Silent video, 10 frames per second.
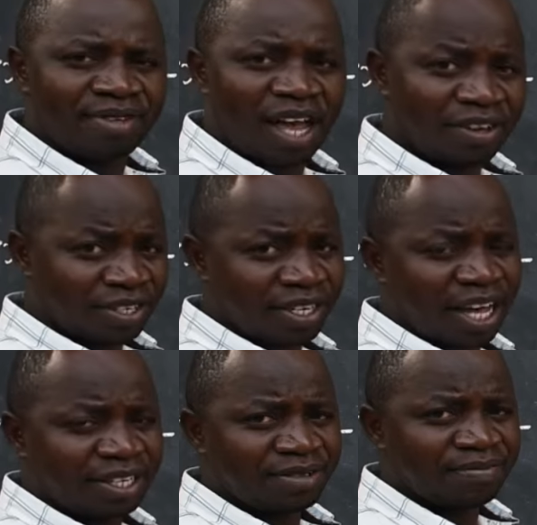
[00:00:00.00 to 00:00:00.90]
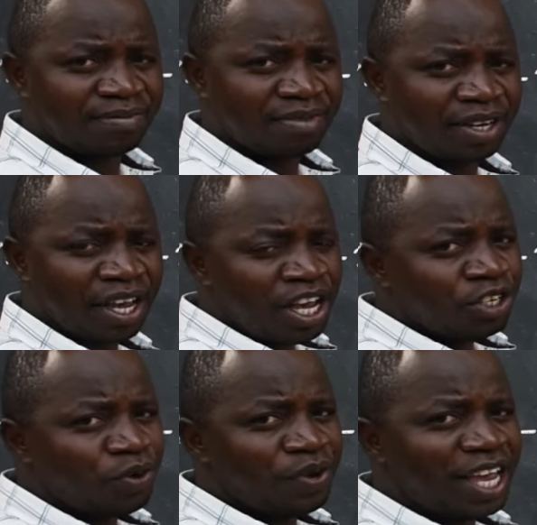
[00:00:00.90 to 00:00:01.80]
Have you seen that?
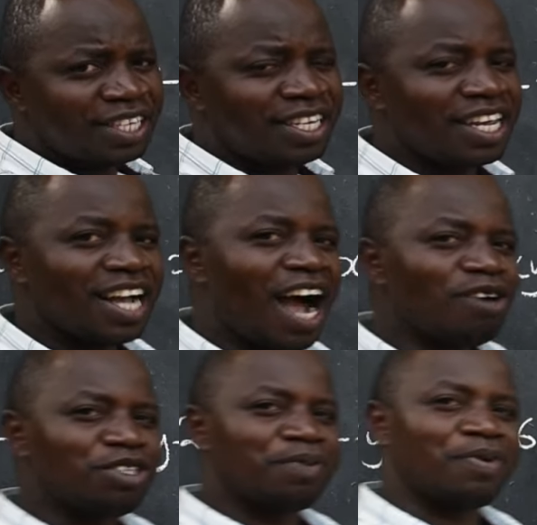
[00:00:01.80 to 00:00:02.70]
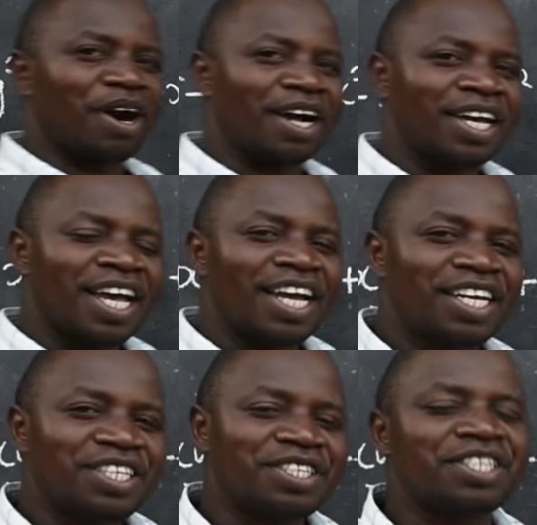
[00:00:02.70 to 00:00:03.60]
So we are saying algebra
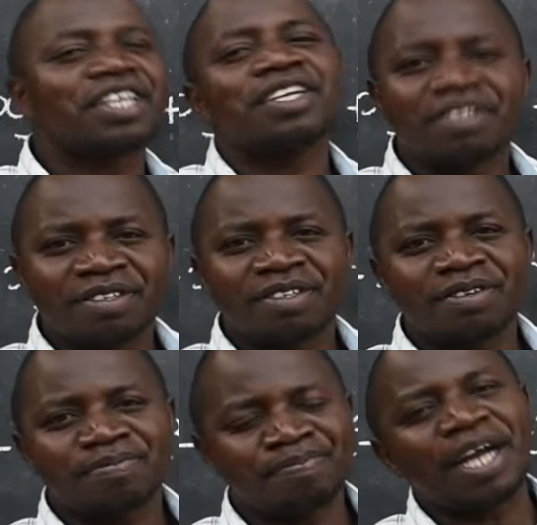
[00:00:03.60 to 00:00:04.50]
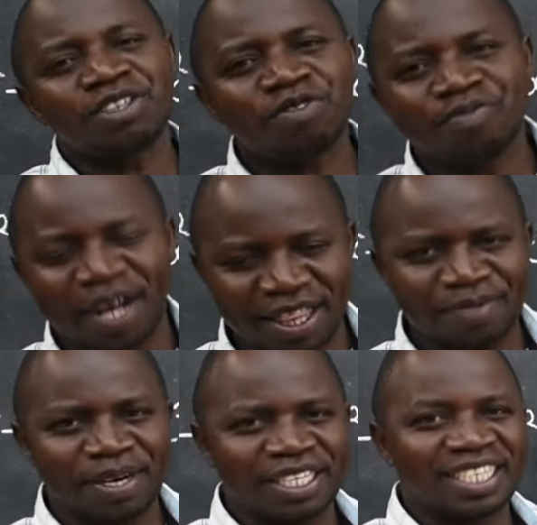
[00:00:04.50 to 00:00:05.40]
is part of
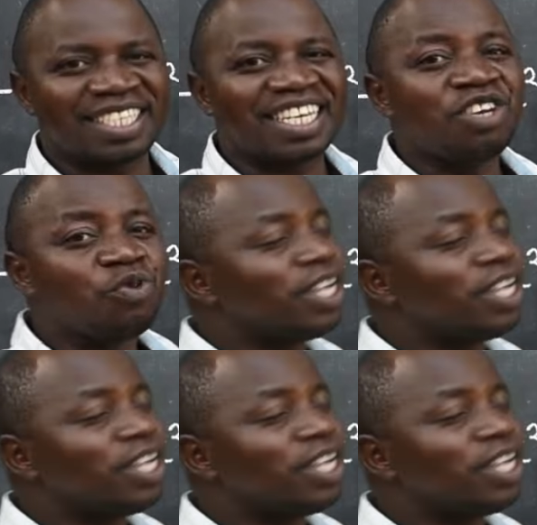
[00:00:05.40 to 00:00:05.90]
mathematics in